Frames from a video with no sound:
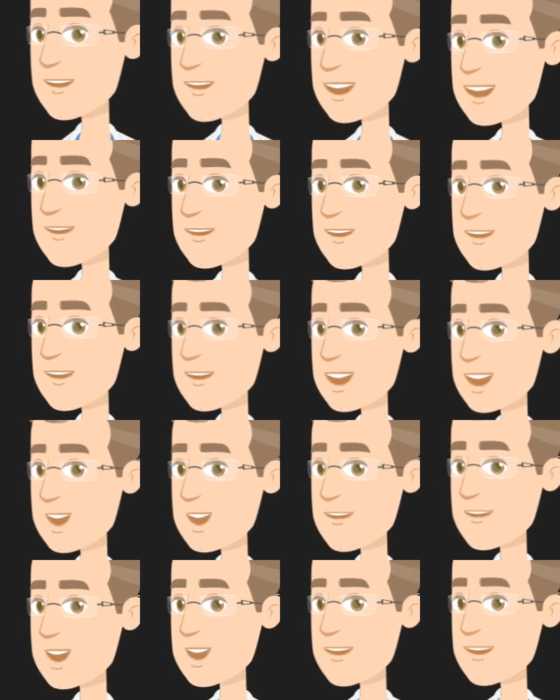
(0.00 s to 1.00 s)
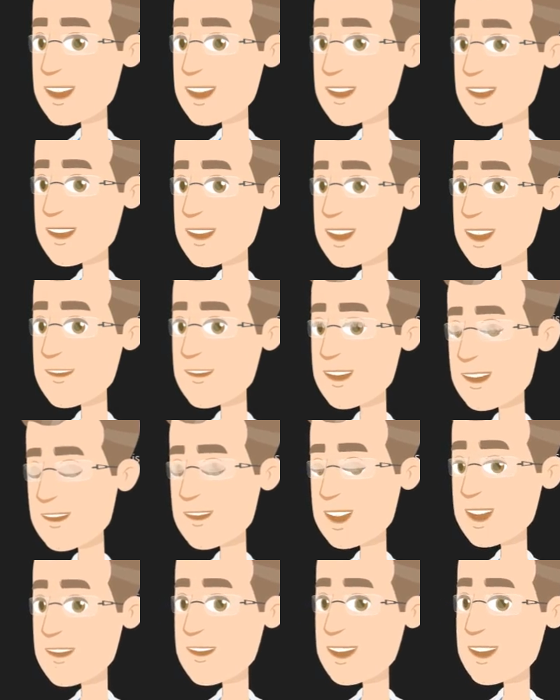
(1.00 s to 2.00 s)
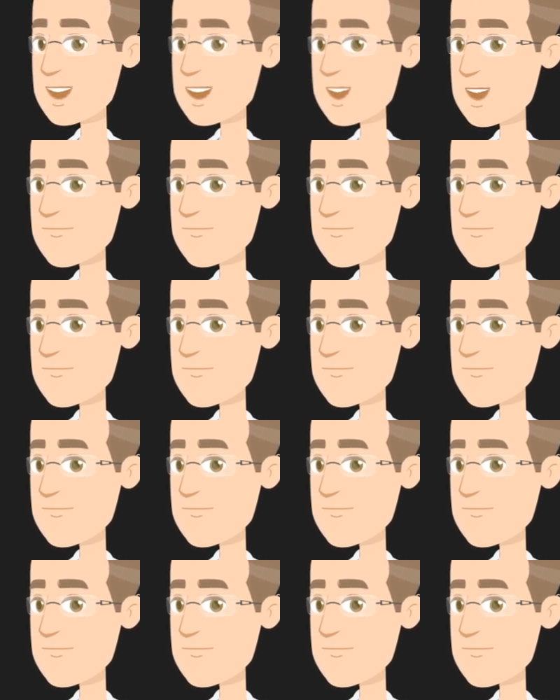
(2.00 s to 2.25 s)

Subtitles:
be moved back to its original location.